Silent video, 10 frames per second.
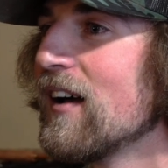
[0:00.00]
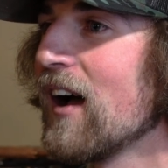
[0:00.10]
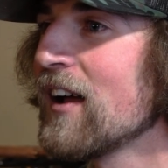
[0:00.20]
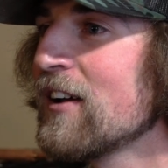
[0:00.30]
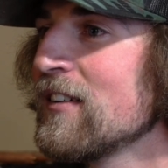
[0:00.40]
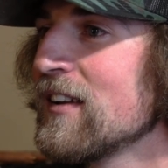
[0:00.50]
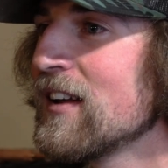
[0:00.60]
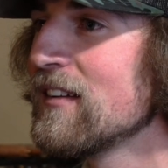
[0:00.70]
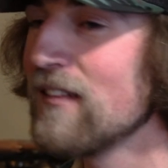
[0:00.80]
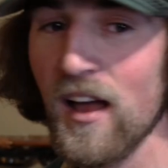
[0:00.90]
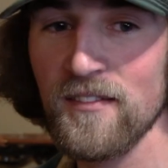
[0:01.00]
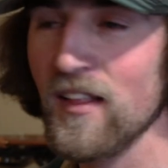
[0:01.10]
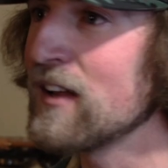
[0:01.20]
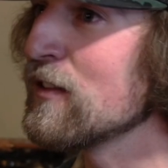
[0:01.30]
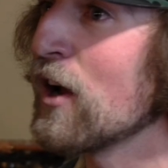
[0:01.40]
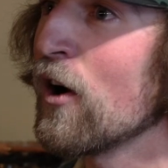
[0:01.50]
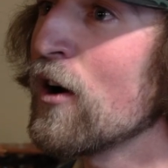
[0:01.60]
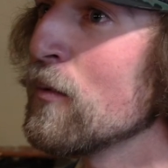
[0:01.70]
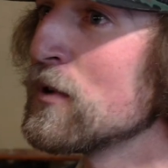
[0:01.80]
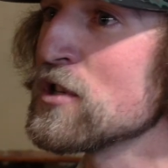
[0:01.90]
the
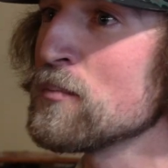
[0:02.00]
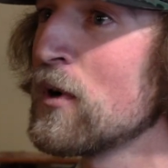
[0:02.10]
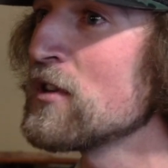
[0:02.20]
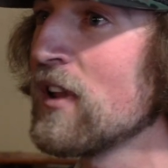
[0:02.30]
current would just push,